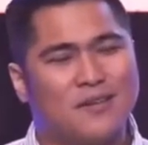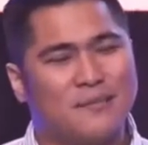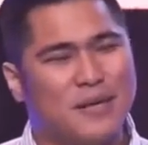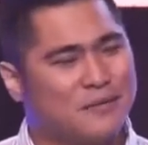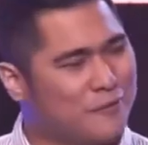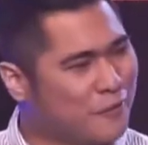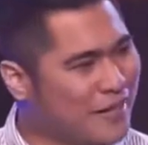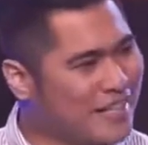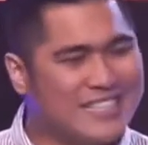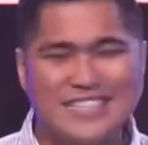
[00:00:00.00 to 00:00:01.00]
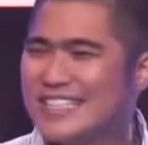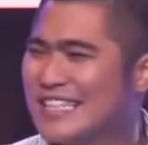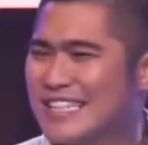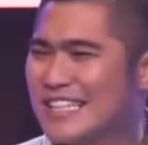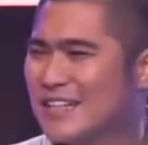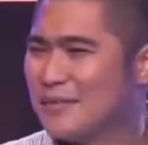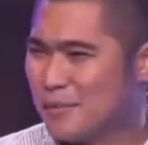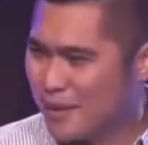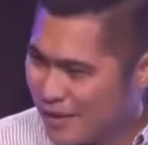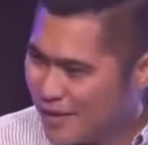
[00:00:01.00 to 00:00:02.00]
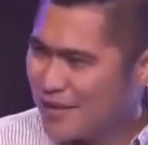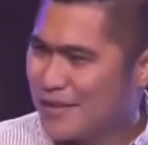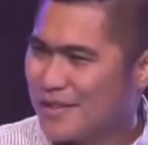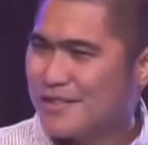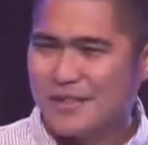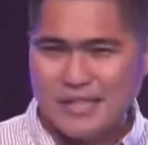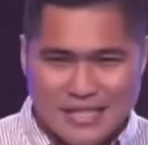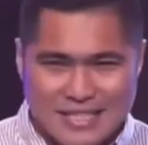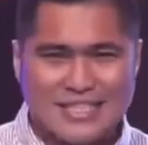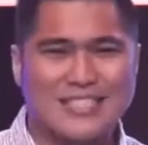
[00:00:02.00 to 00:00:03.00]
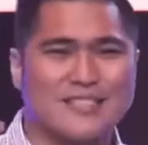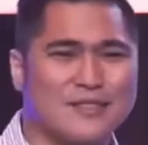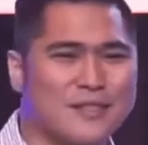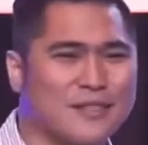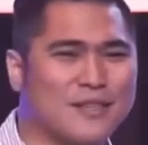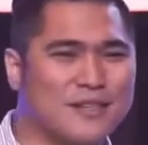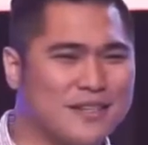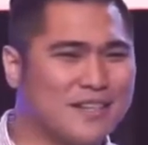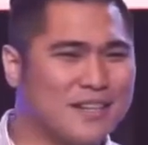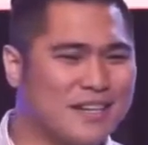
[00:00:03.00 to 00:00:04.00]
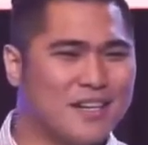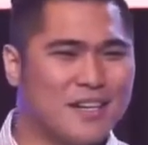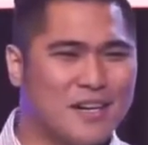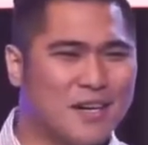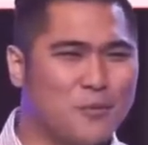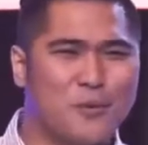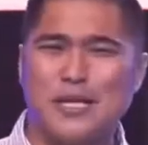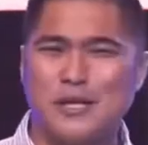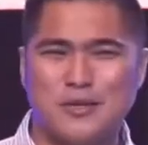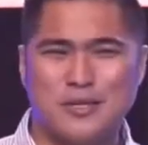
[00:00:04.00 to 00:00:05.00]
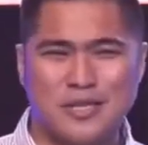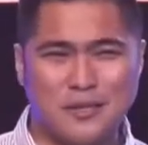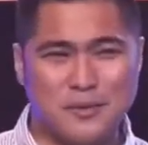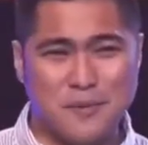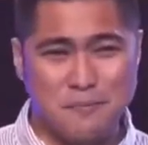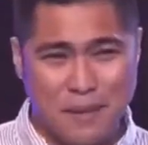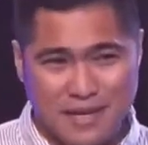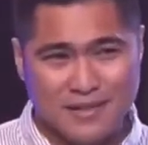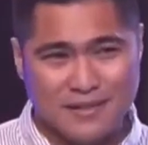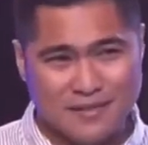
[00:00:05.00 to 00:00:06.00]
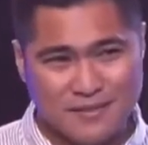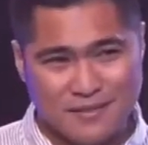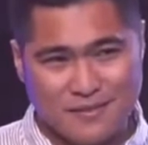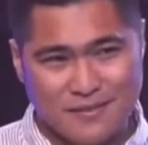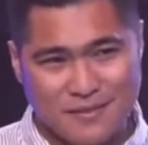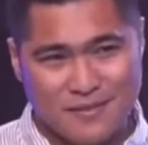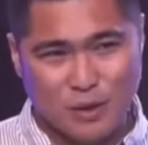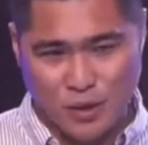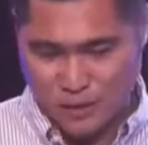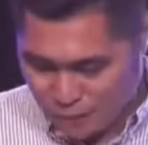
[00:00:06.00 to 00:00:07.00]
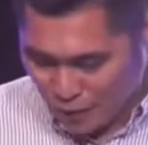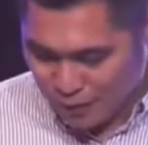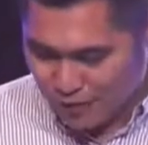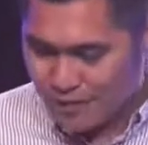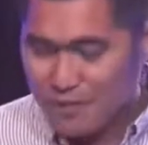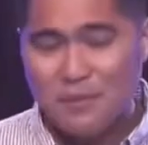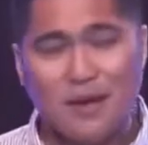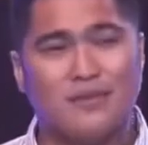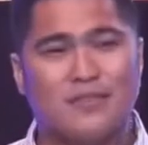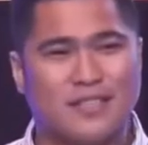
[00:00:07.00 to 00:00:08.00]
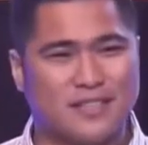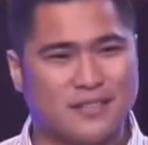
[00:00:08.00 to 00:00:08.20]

My friend, brother, sister, will you still remain in front of the mountain